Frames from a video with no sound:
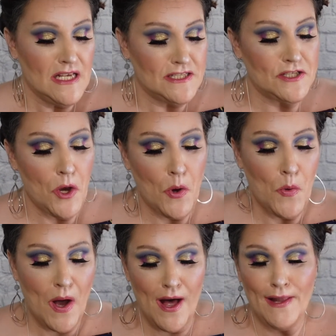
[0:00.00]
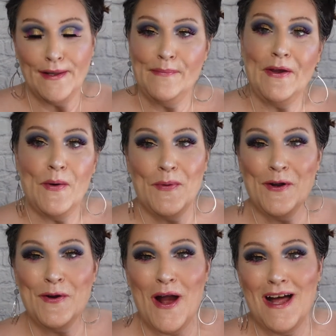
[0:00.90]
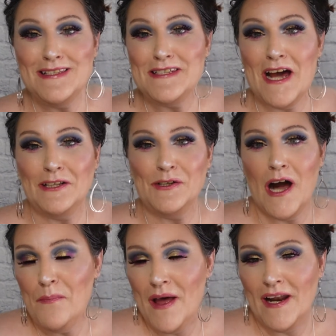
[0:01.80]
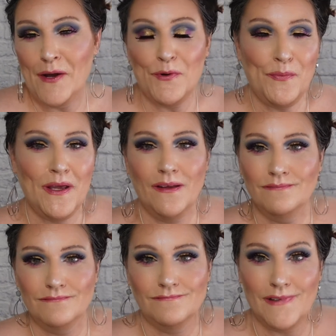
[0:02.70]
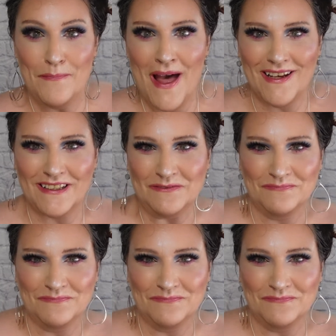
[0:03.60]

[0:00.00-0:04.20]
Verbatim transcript: So let me go put her on, style her up, and I will be right back.